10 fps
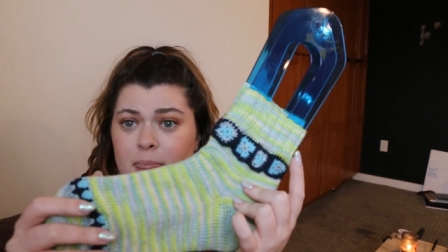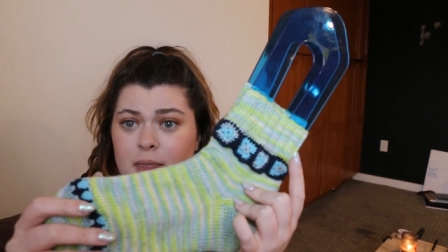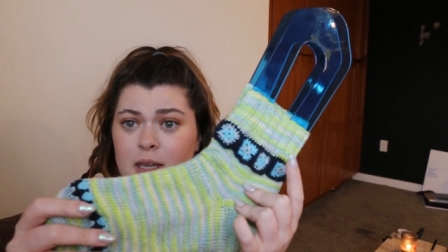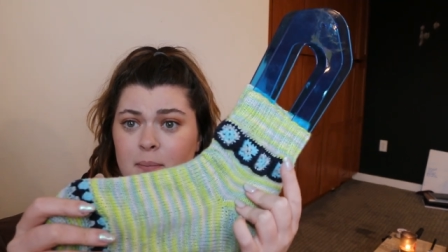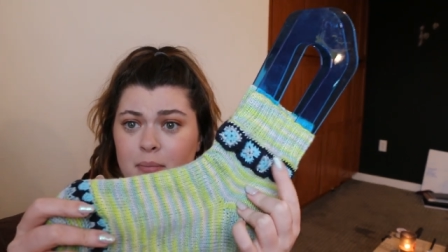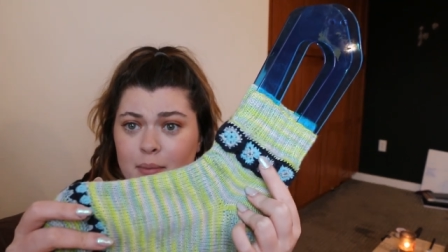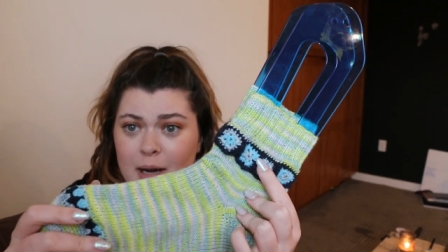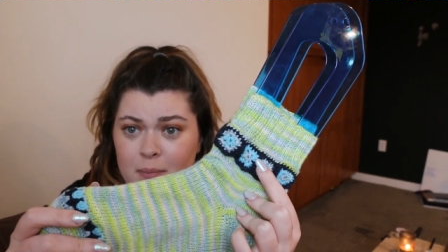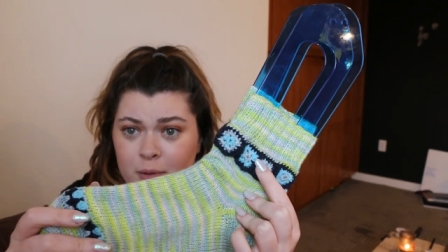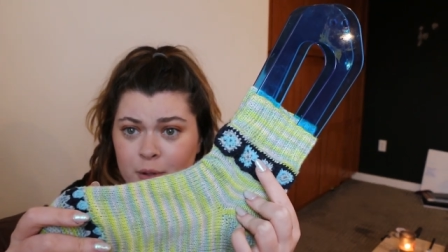The
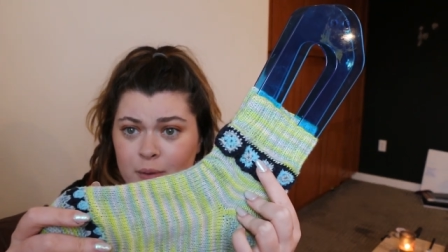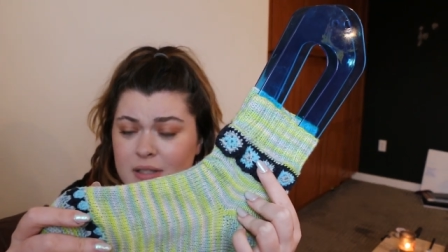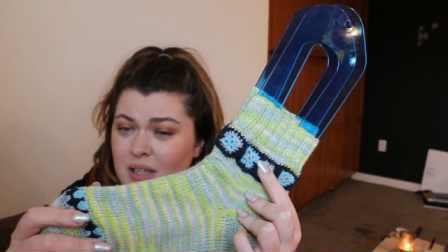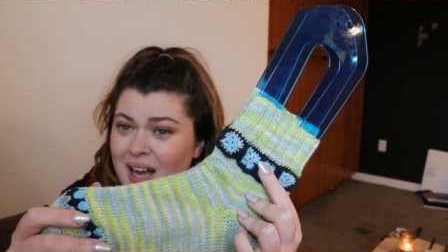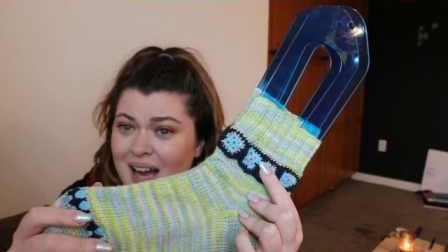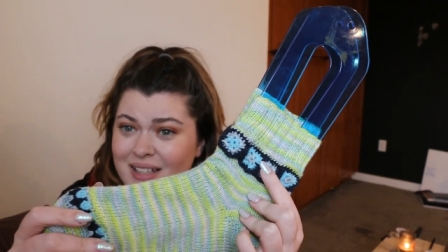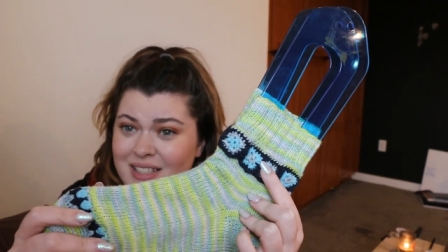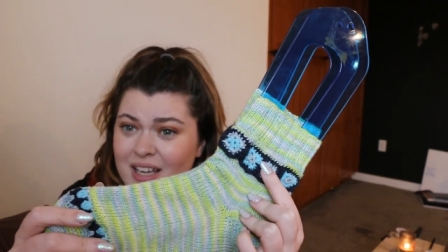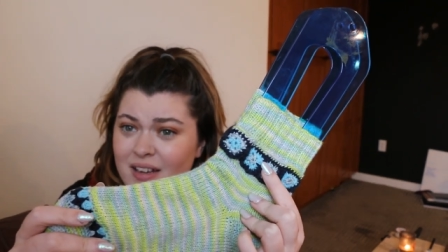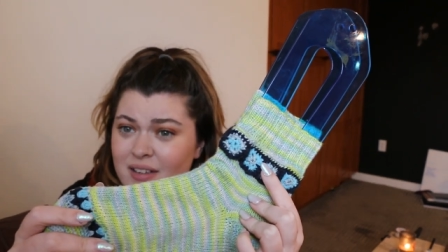bright blue is a
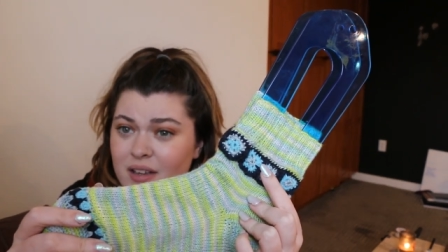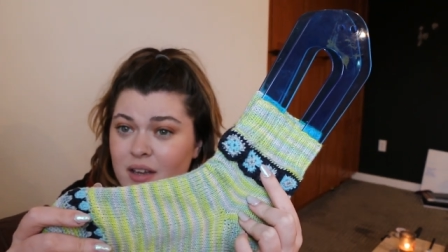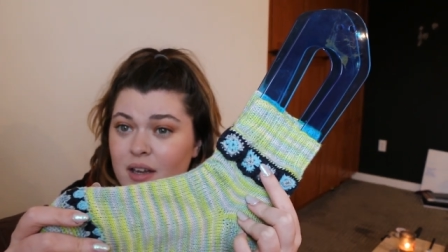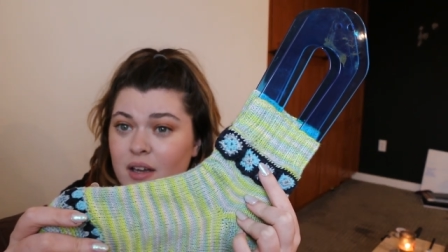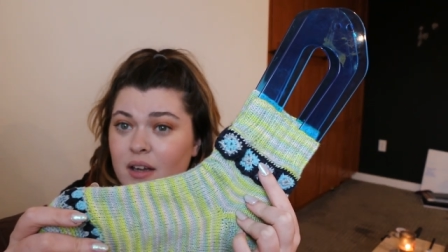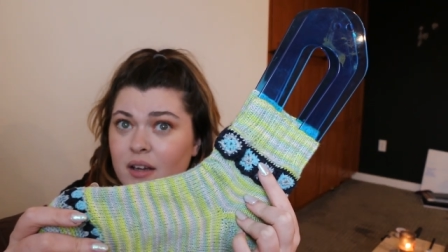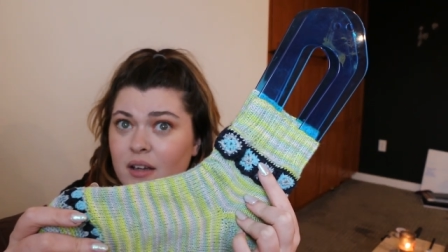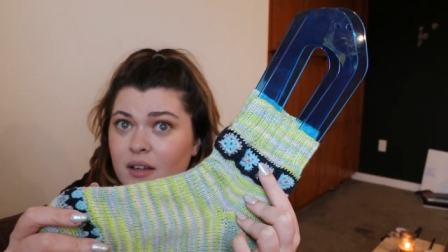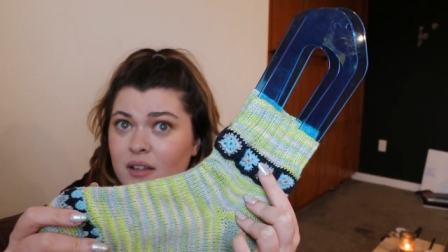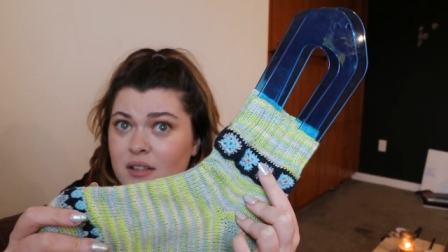Katia
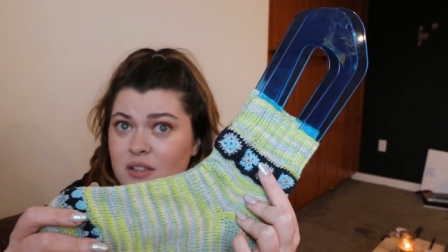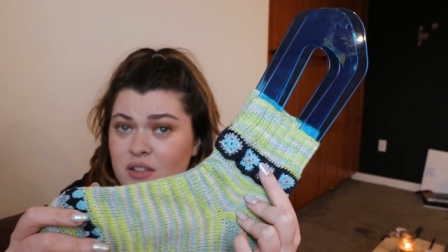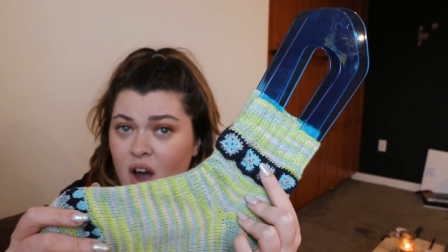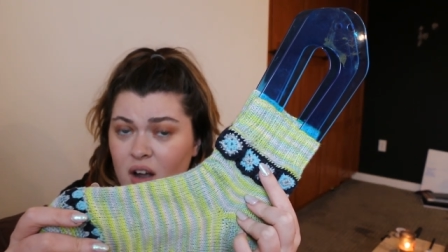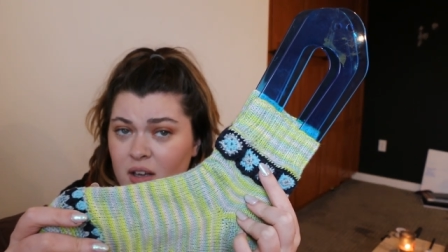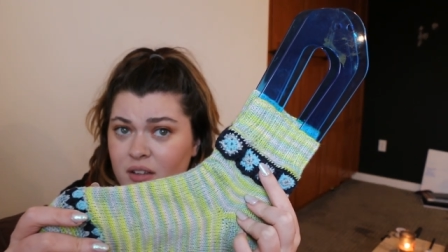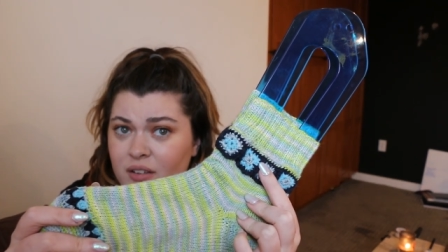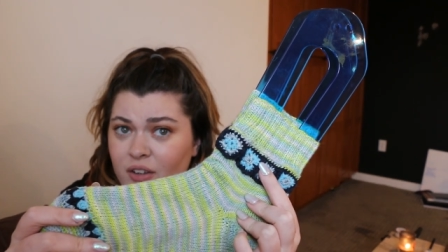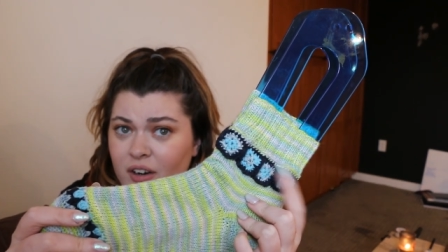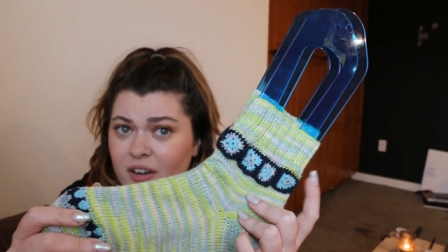sock
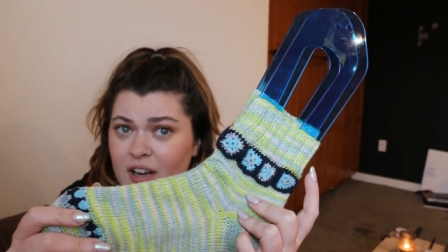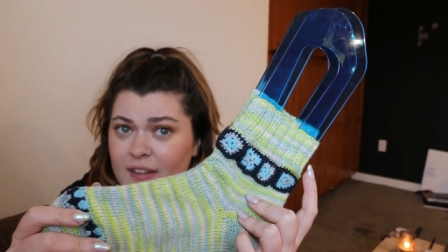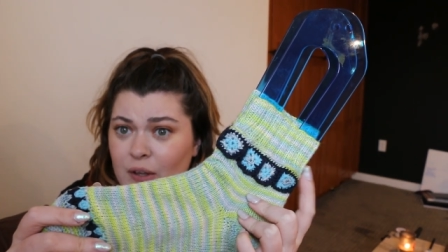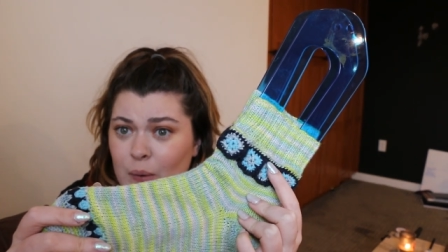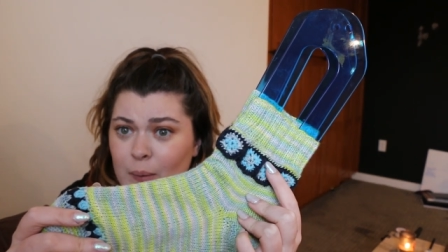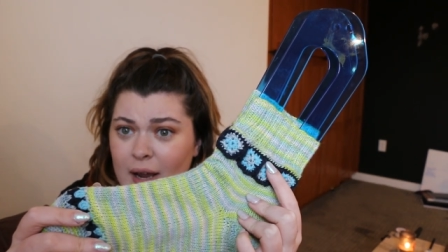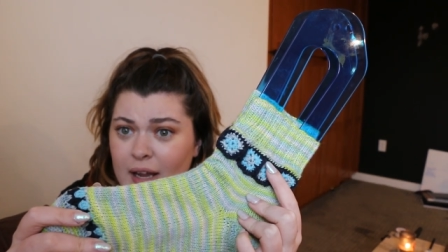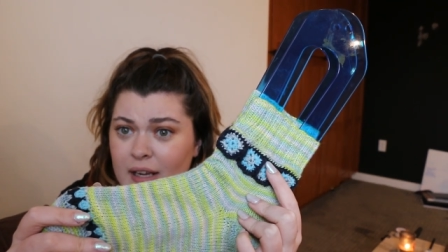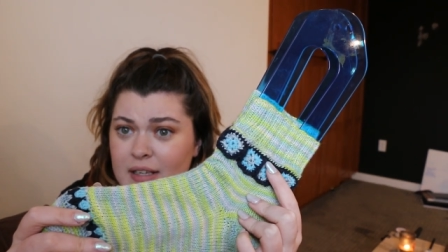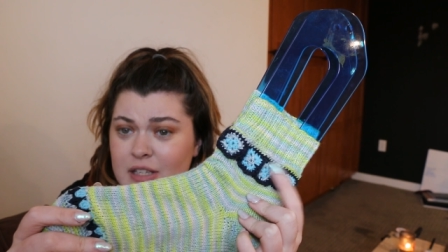yarn, and the
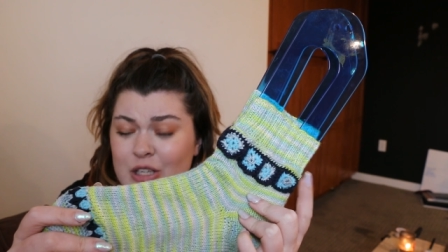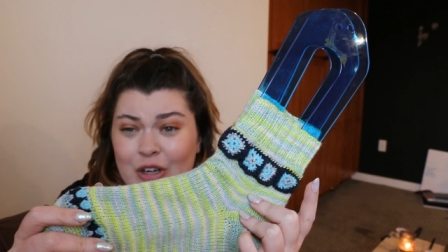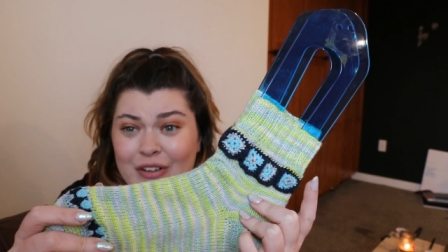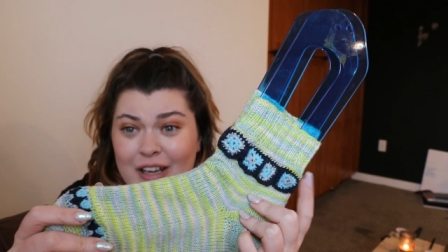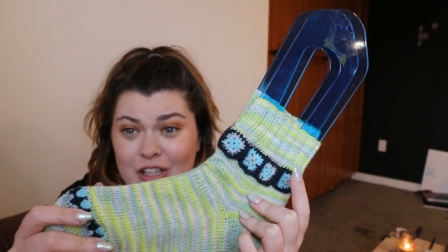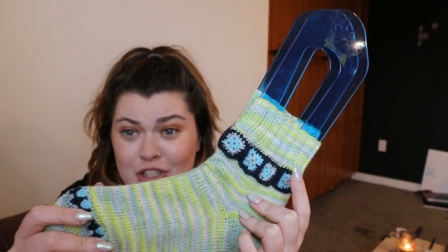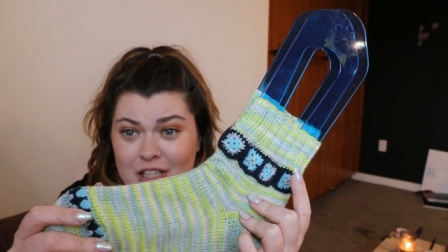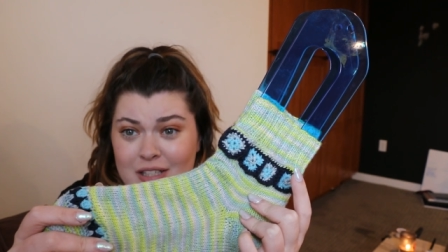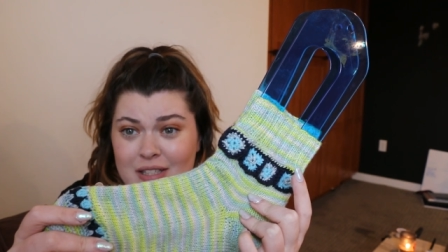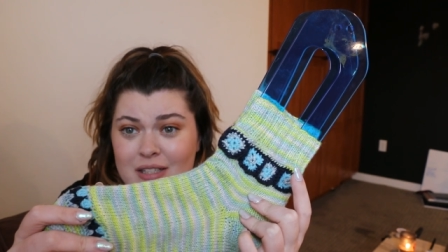gray is a
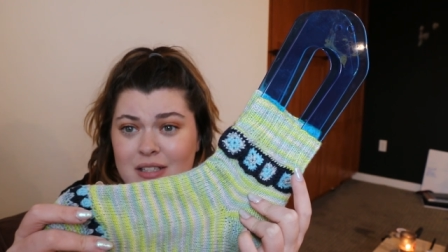Yarnaceous